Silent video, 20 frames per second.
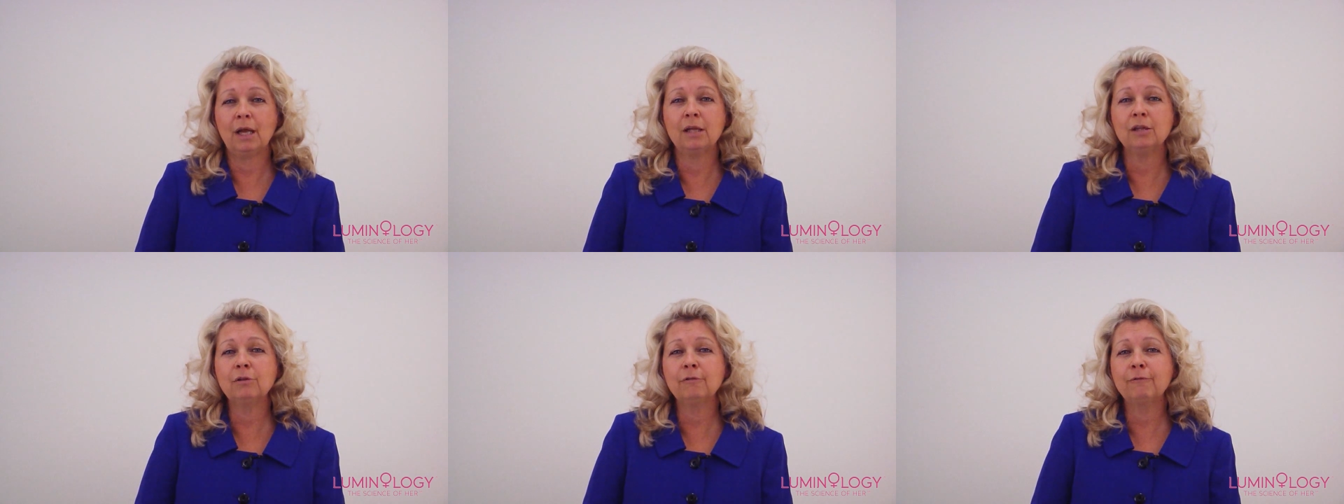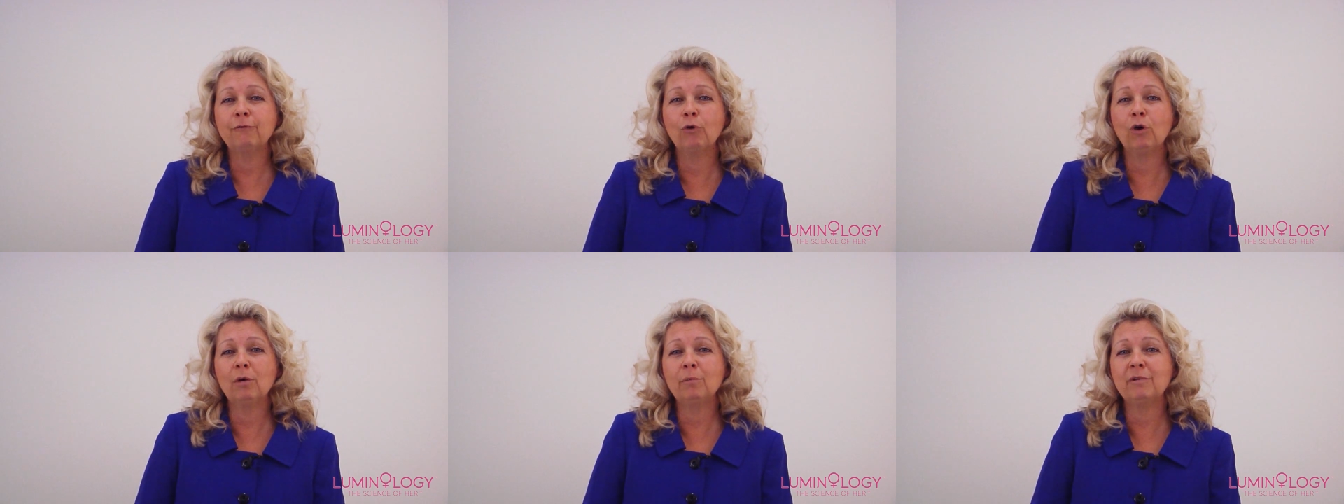and the
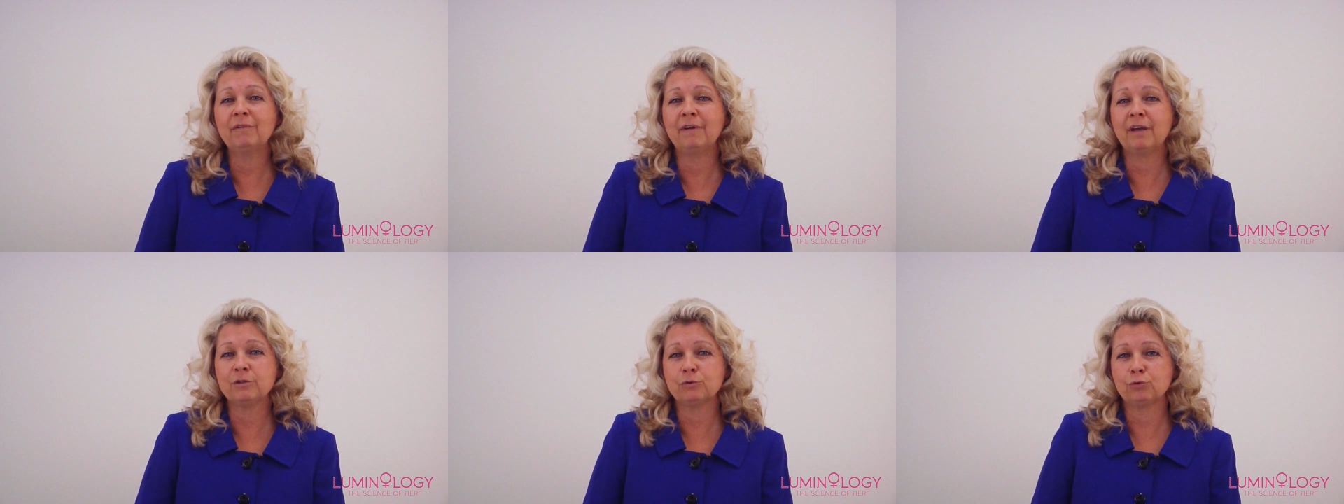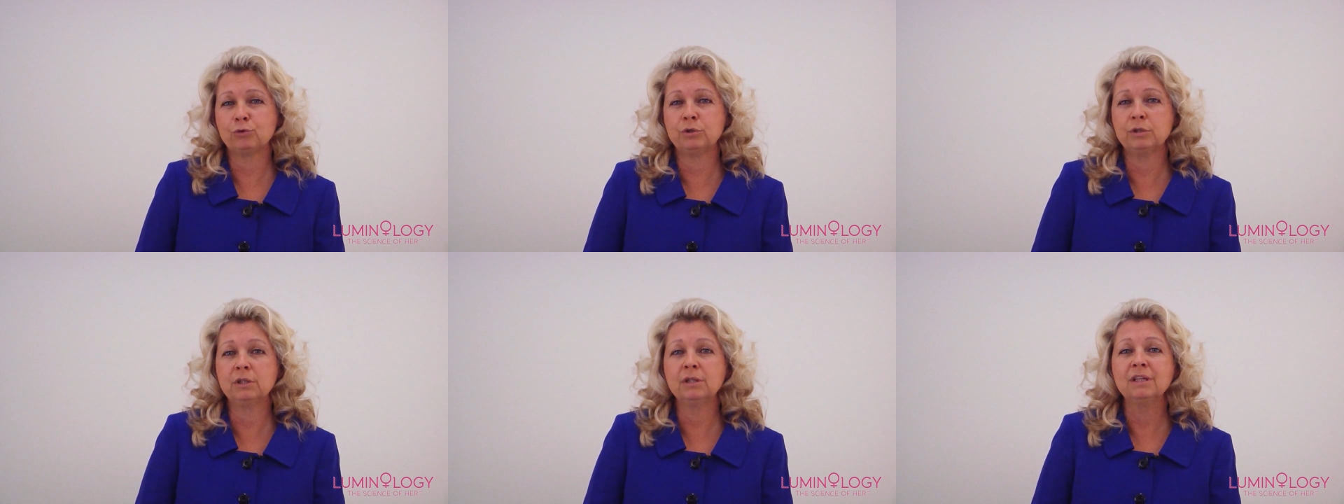form of
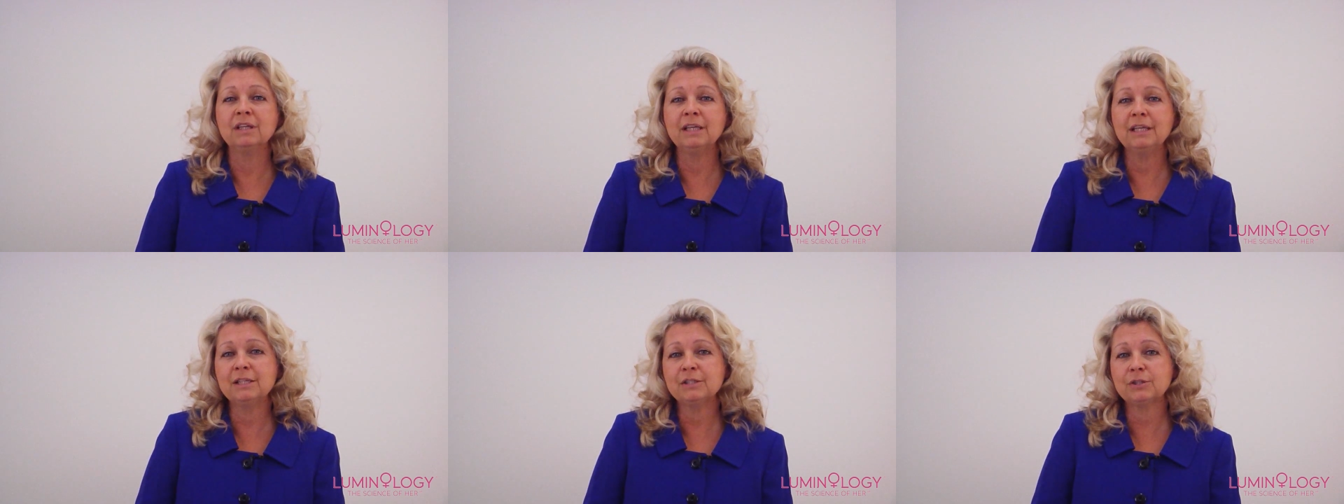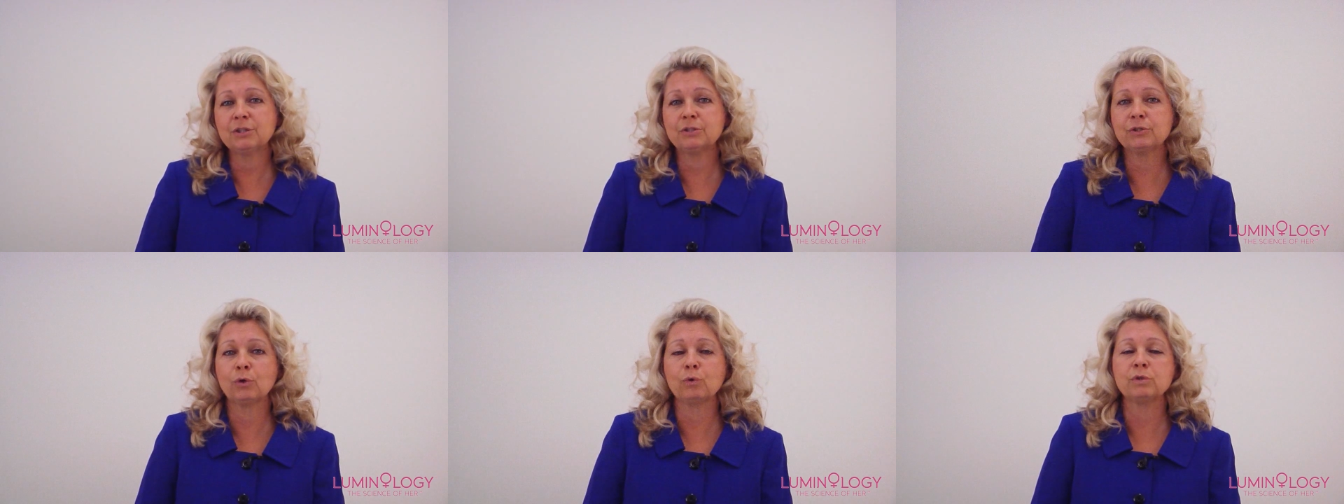estrogen
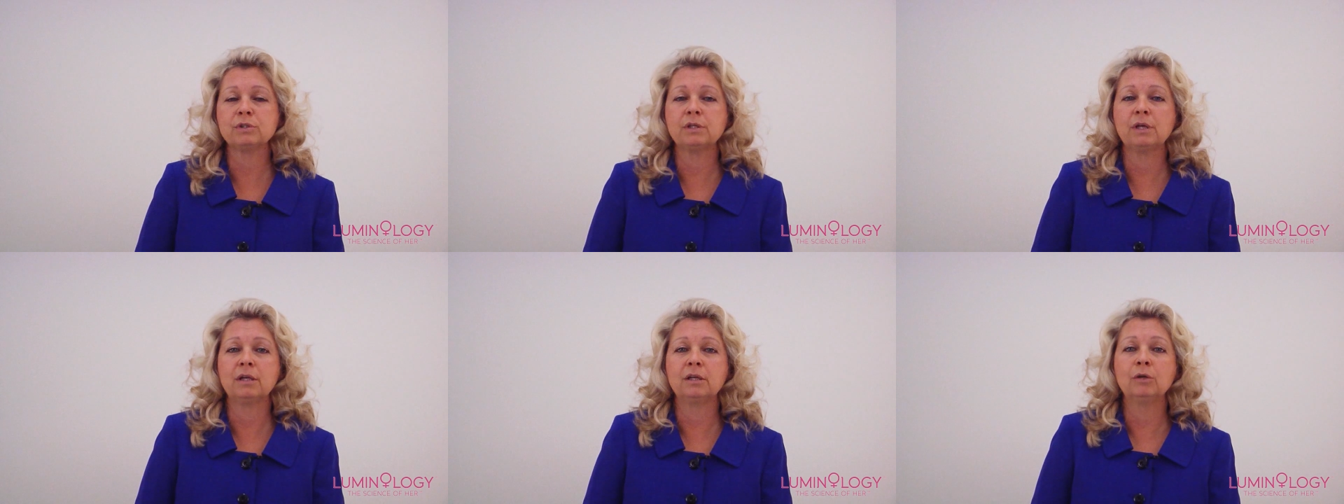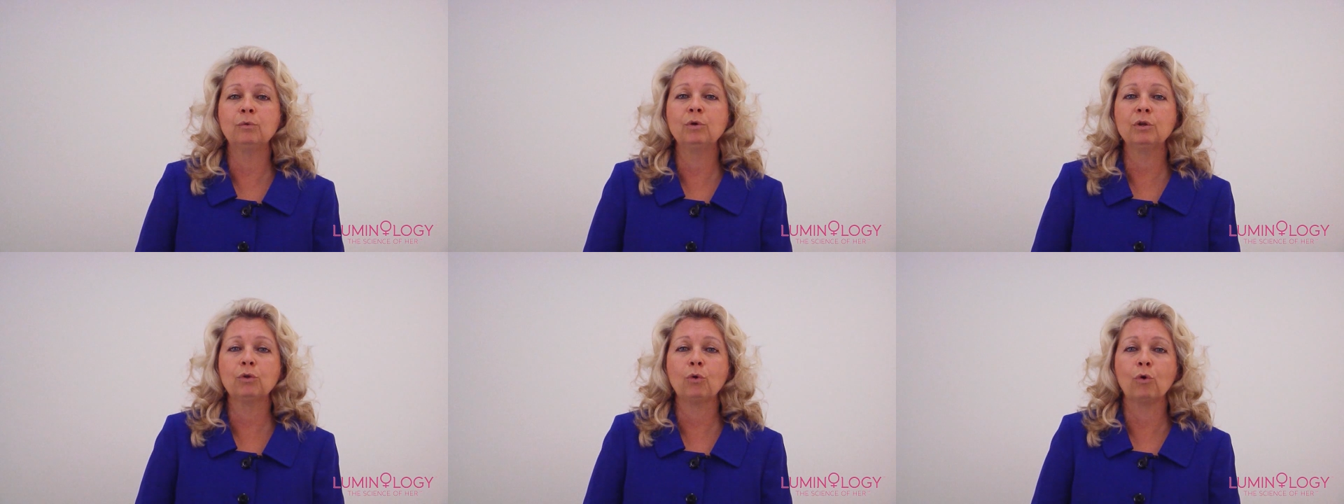least
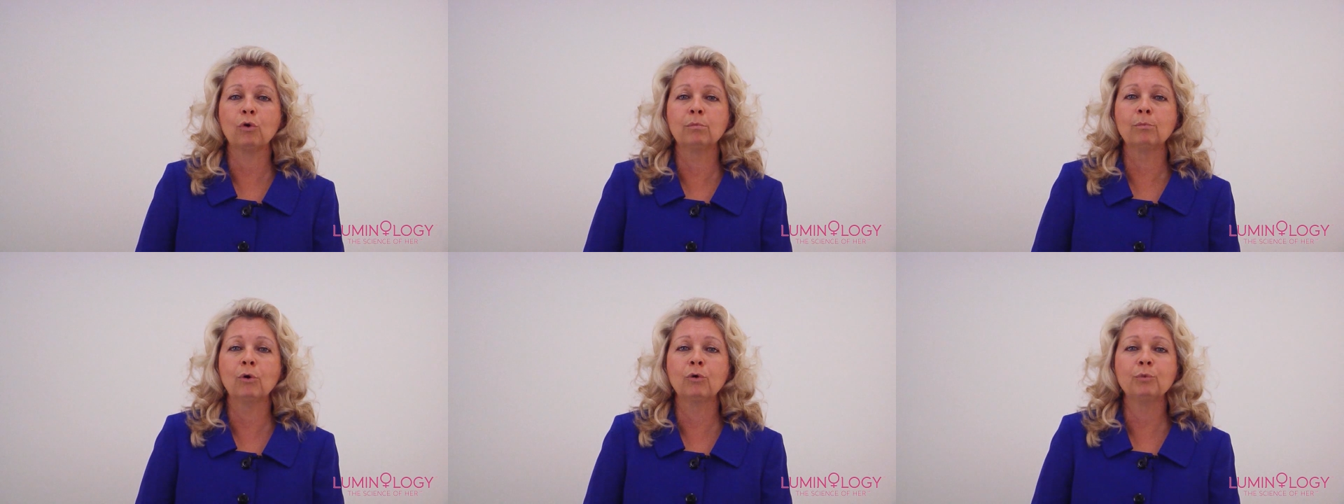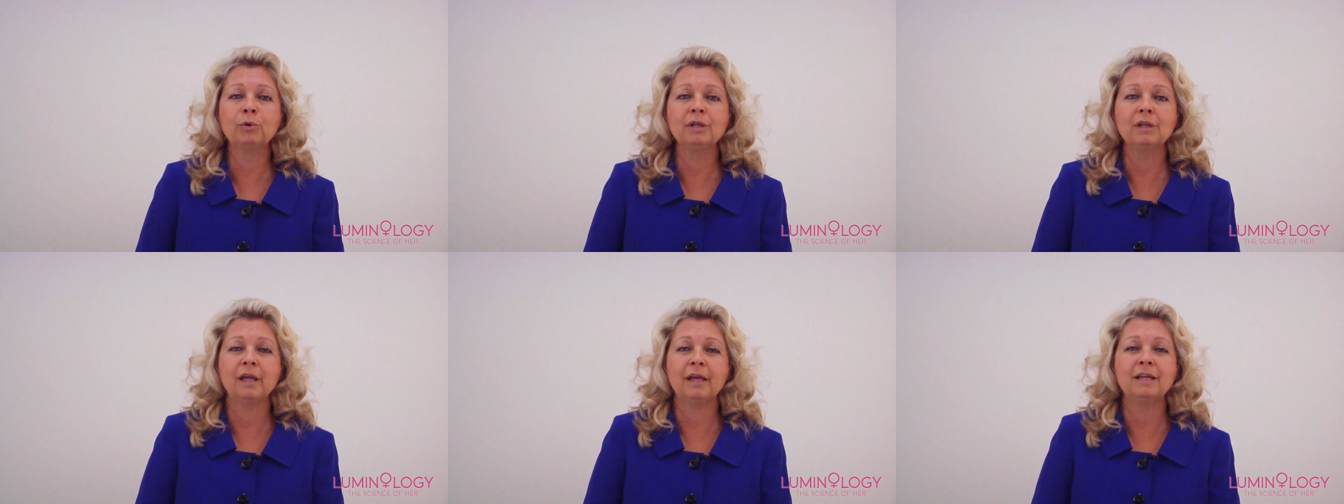associated with
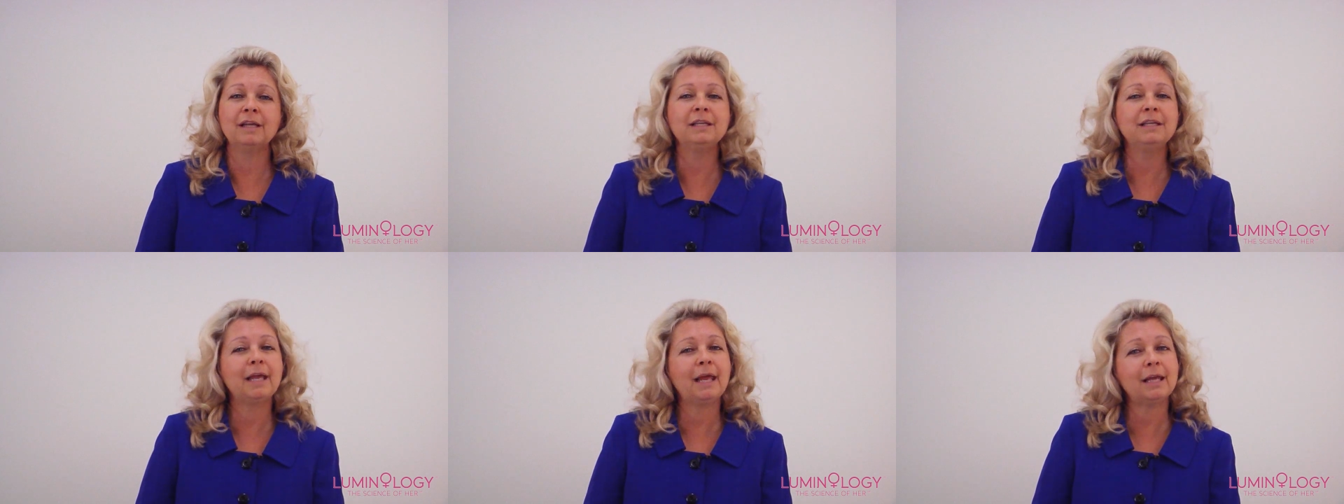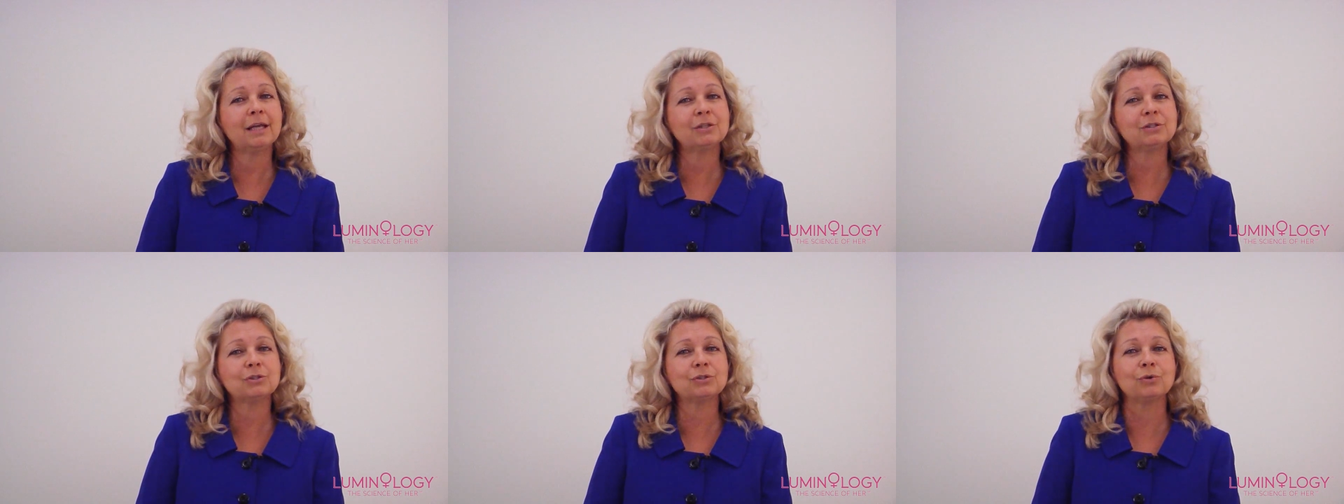hormone-related
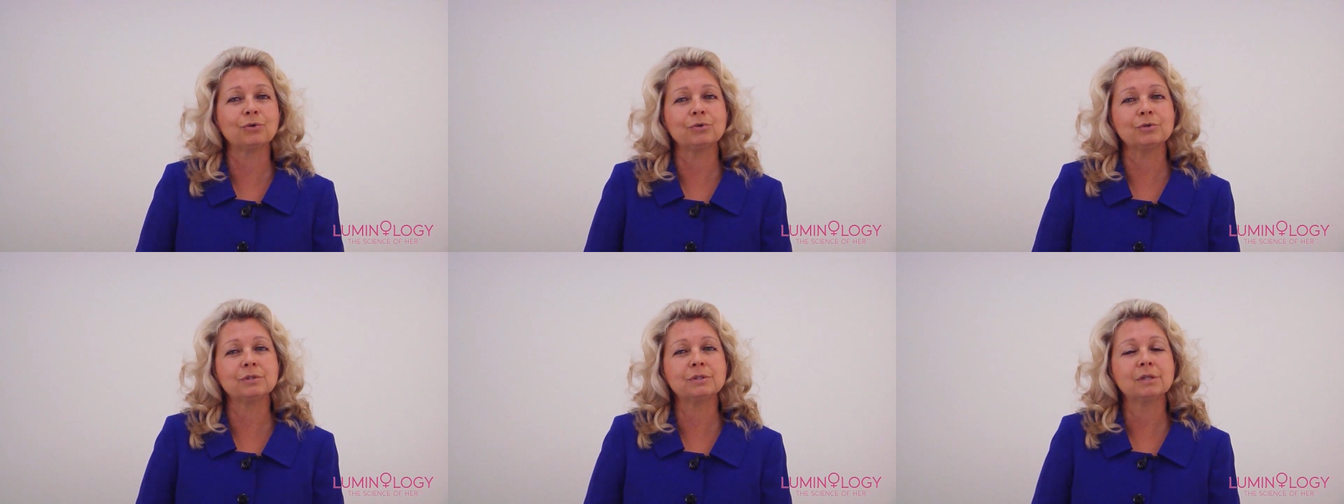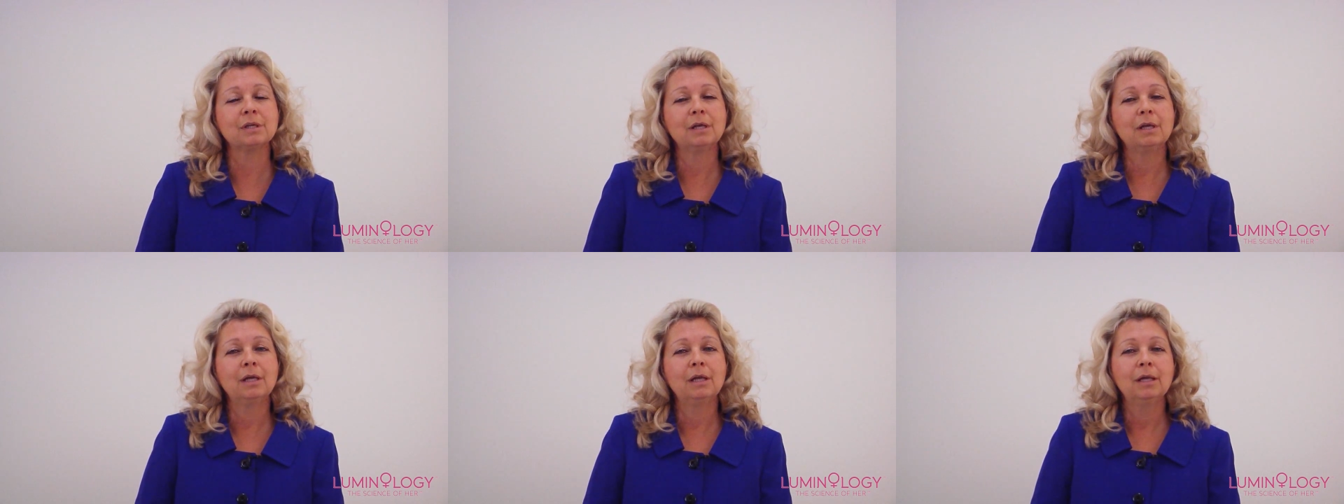cancers.